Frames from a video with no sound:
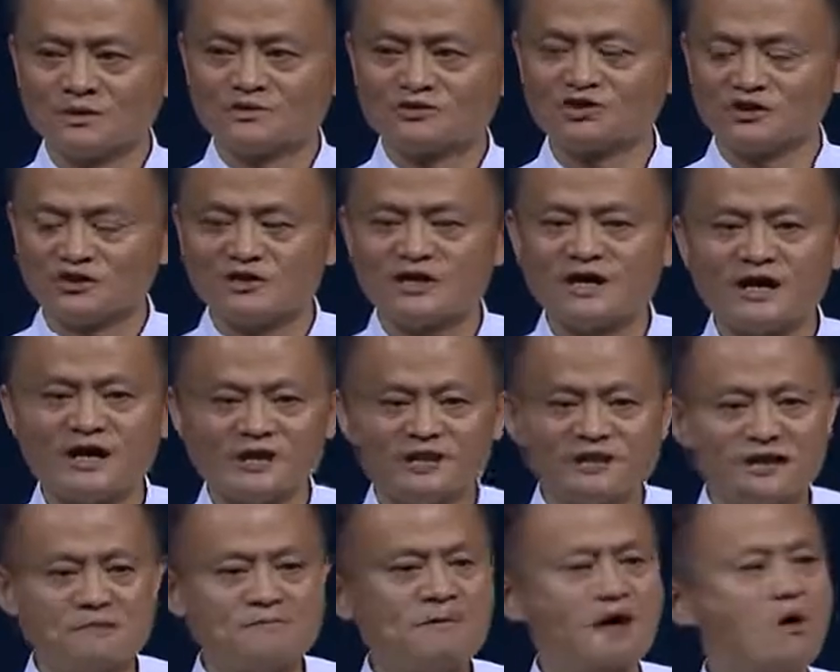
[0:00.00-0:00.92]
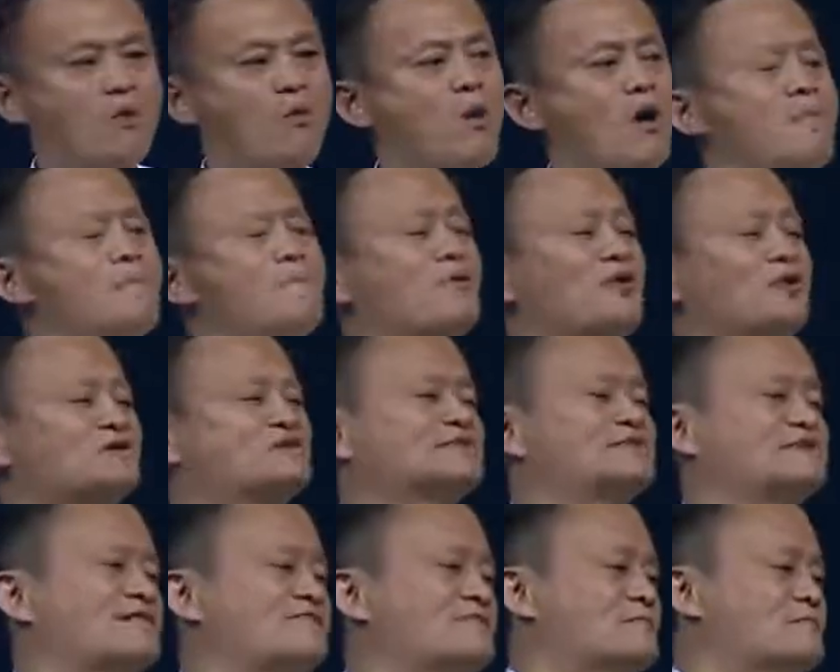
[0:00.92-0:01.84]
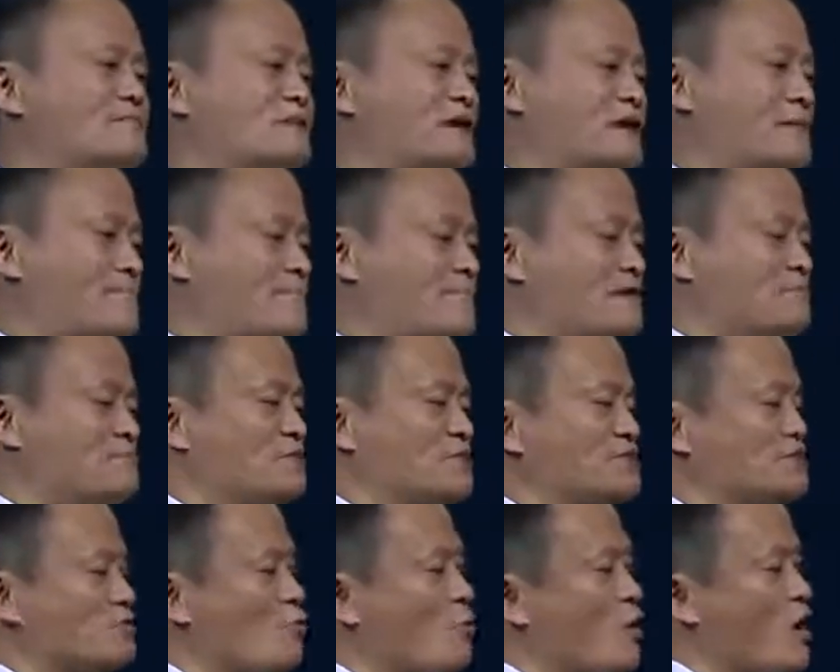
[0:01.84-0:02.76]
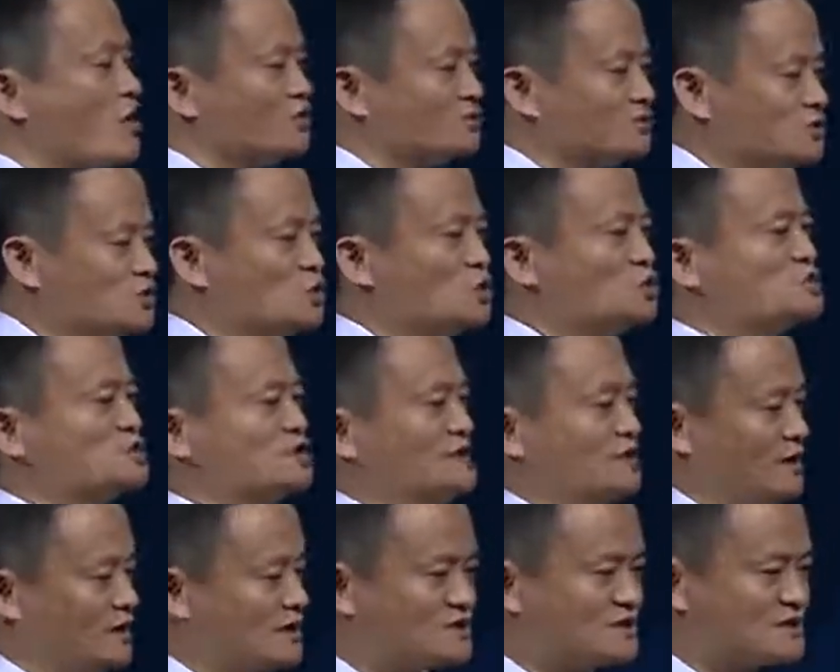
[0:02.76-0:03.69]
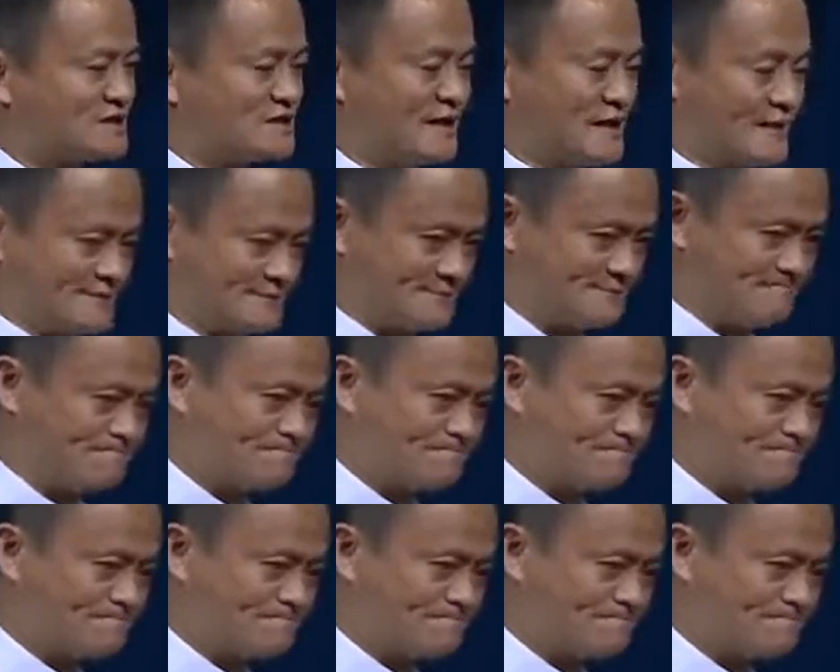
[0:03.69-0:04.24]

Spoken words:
Today, there are about 1.7 billion people in the world using internet.